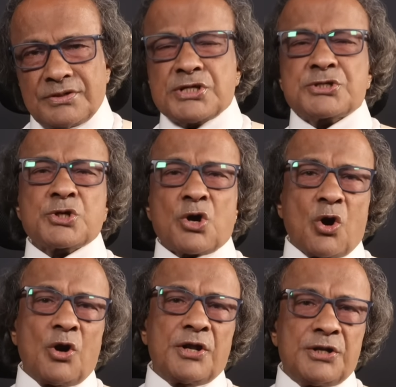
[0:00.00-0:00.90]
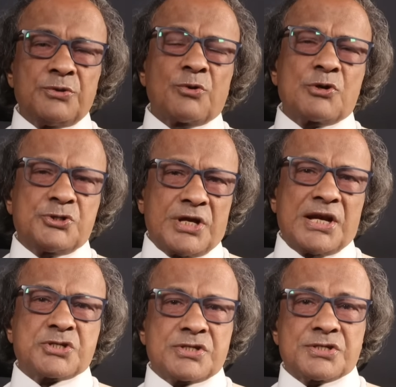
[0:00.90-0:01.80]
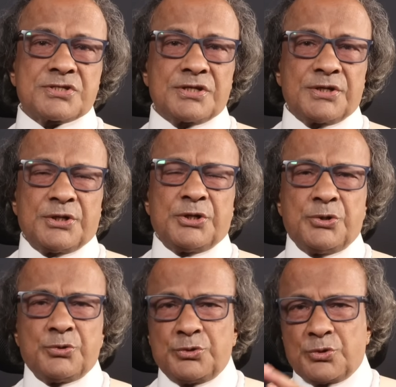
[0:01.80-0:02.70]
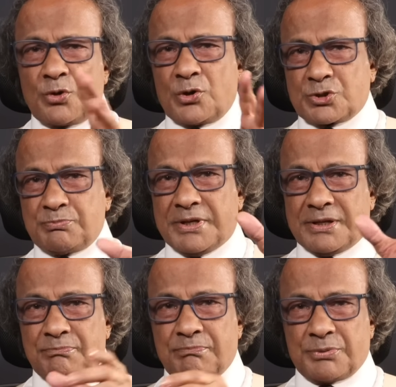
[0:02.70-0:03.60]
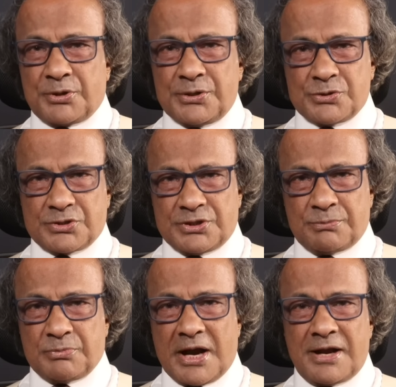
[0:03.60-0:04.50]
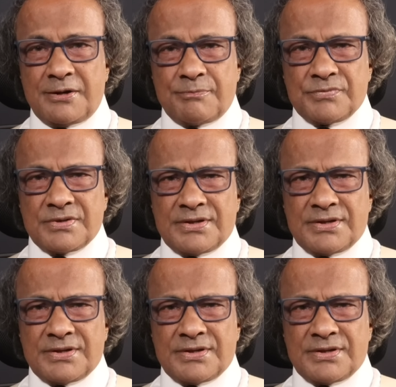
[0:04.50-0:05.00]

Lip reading: This is called neurogenesis, new neurons being produced in the brain.